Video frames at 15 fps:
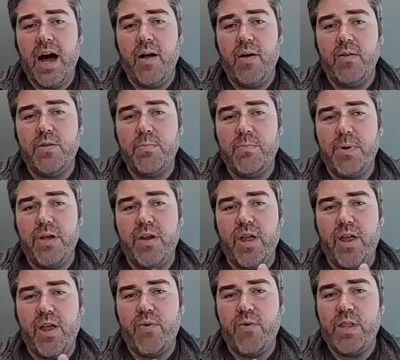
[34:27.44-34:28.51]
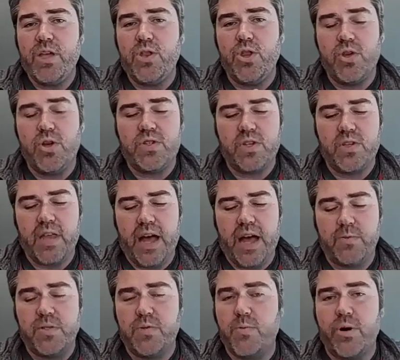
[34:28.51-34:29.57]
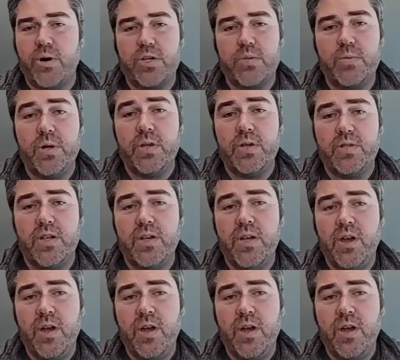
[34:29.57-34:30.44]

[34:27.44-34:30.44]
But it really looks to help support communities